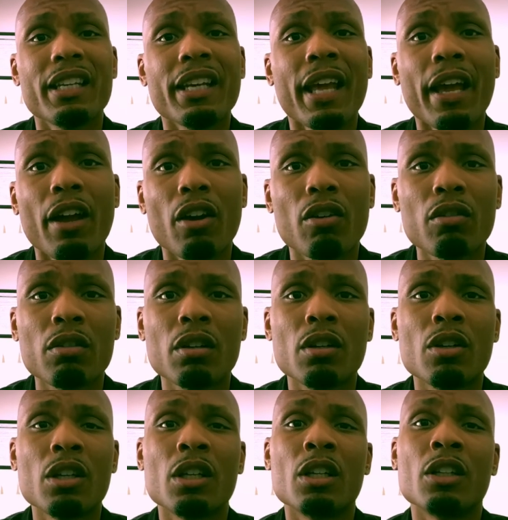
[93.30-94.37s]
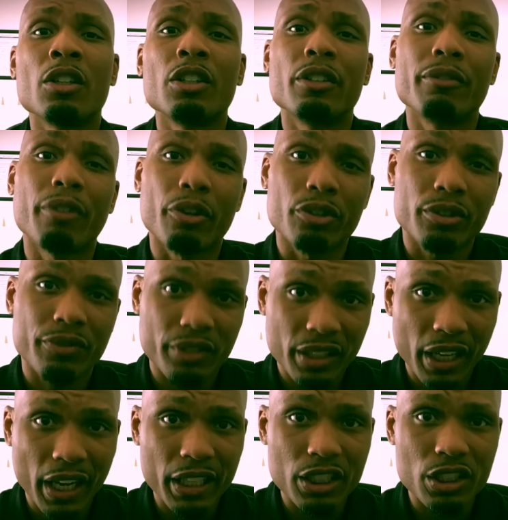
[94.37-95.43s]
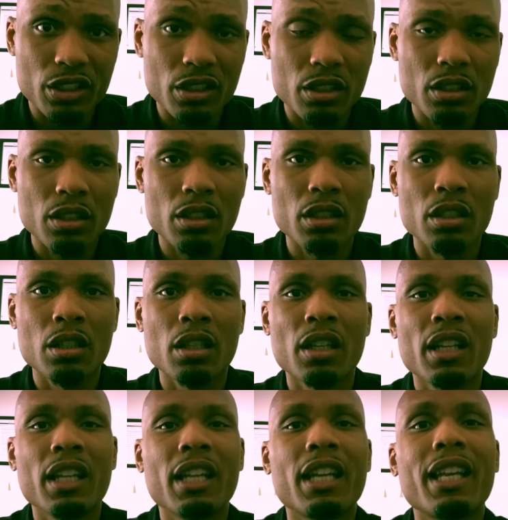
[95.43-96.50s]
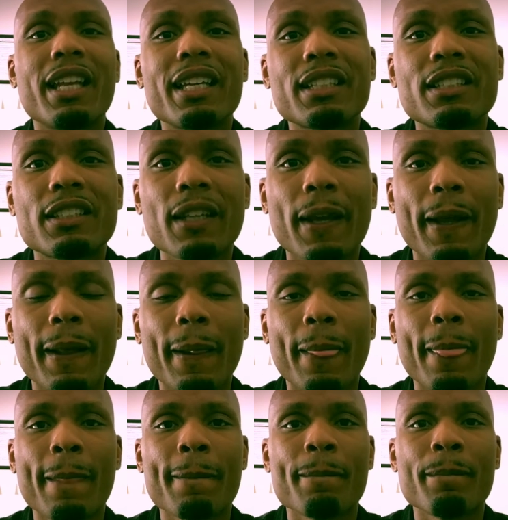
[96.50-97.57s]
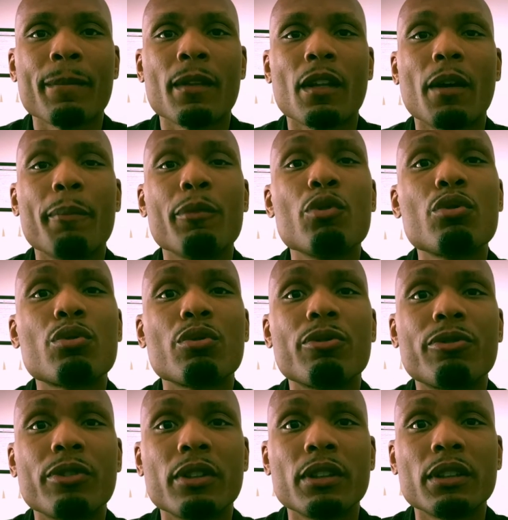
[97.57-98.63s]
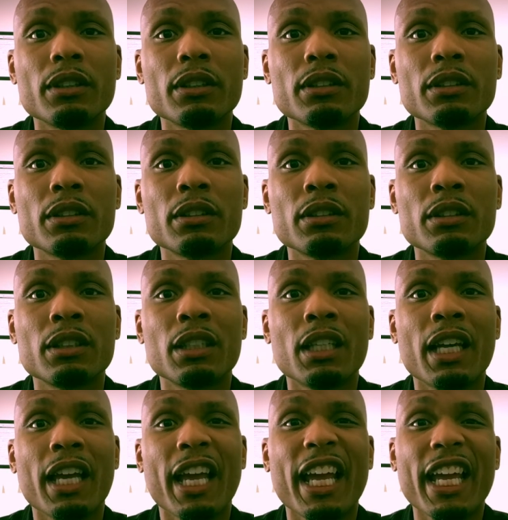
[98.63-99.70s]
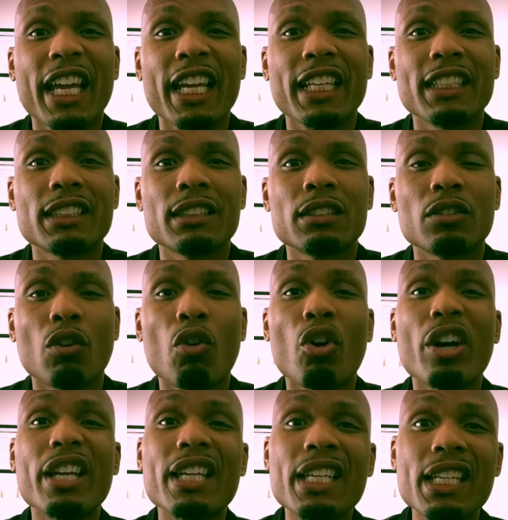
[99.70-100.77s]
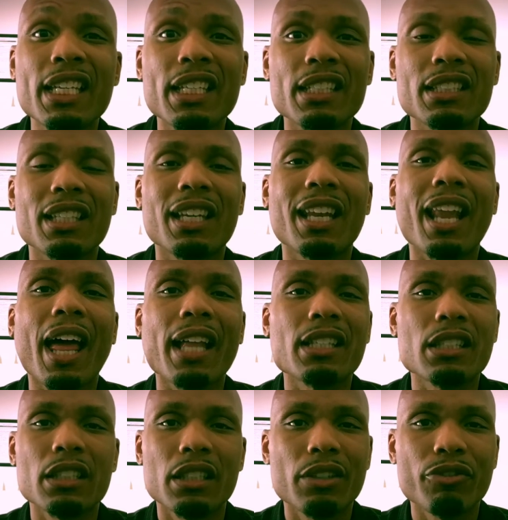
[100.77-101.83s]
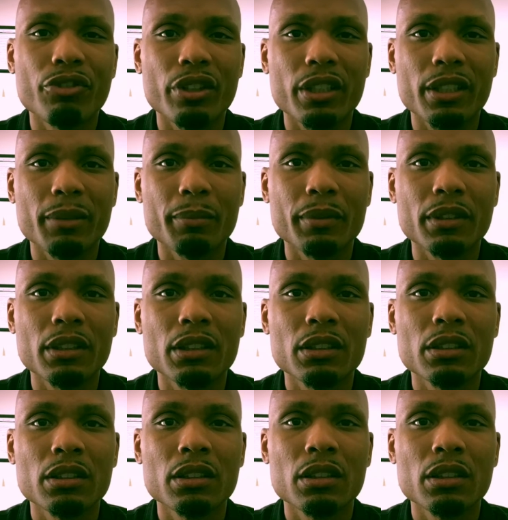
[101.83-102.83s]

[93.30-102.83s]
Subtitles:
Now, diversification. Let's say a mutual fund has or is lots of different companies